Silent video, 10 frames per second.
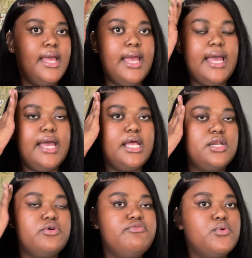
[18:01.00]
And
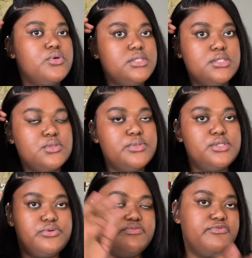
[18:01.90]
of course, there's always
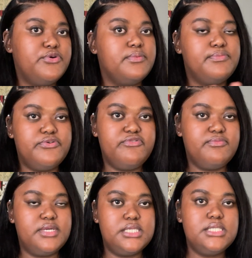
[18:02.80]
room for
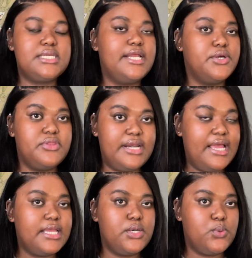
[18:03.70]
improvement. I know that I
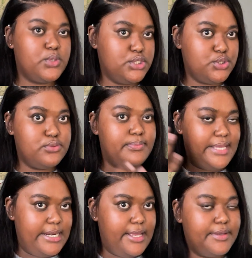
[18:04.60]
can always do
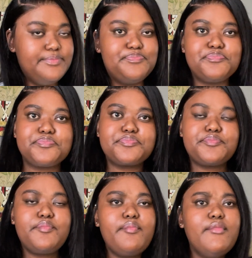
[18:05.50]
better,
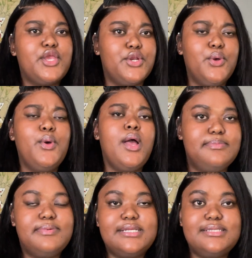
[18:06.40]
you know.
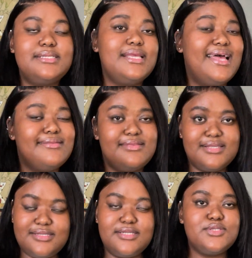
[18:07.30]
But at
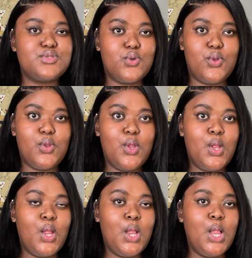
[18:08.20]
this install,
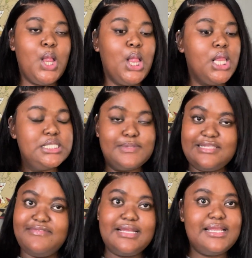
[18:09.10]

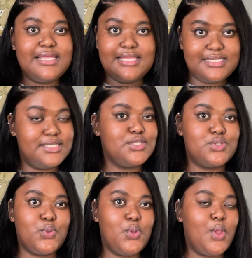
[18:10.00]
specifically this
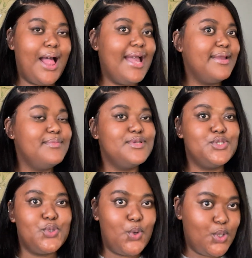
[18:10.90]
install, I am
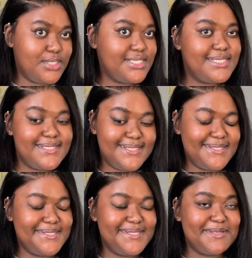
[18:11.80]
not
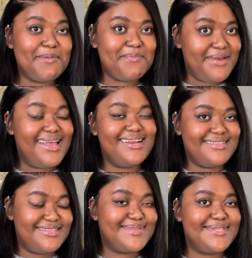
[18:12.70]
mad at
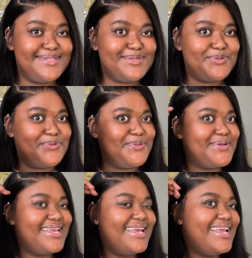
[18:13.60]
this install,
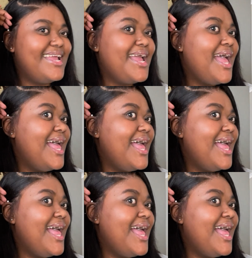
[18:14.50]
okay?